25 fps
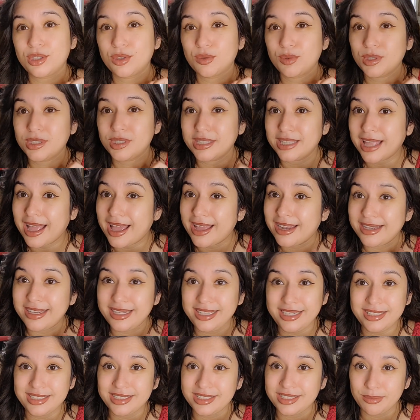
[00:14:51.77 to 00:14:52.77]
This was not an
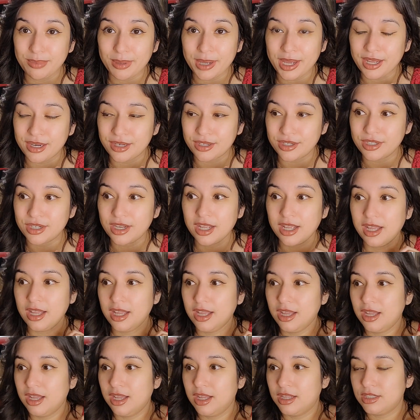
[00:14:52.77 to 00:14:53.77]
easy pattern.
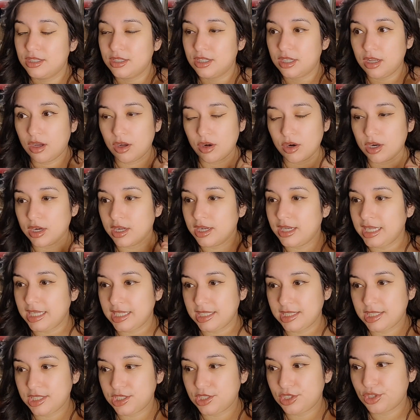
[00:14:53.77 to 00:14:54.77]
or an
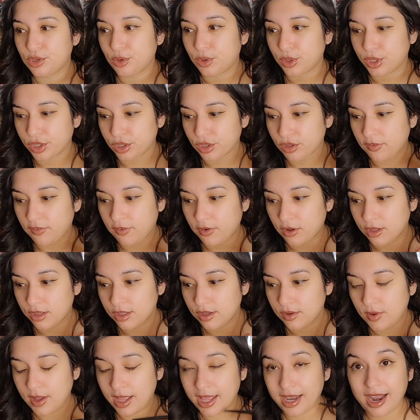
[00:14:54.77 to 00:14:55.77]
easy tutorial to
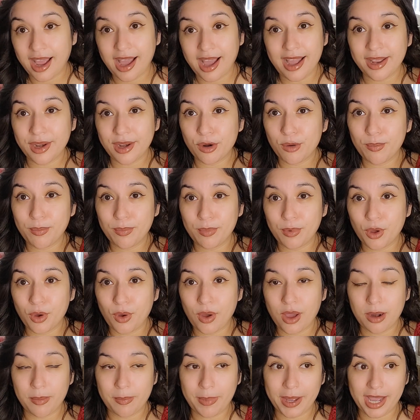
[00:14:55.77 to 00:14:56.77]
follow, and I don't know
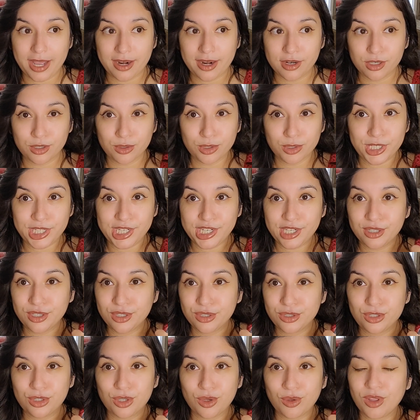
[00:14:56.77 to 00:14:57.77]
how to pattern read,
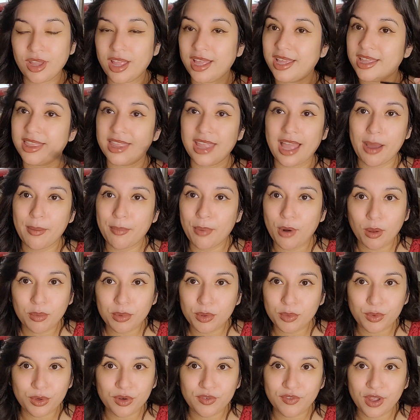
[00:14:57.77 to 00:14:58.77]
so like that
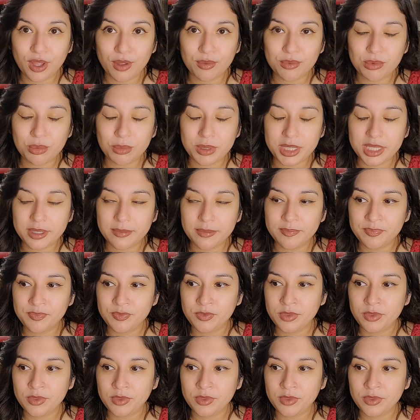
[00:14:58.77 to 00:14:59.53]
probably wouldn't have helped me.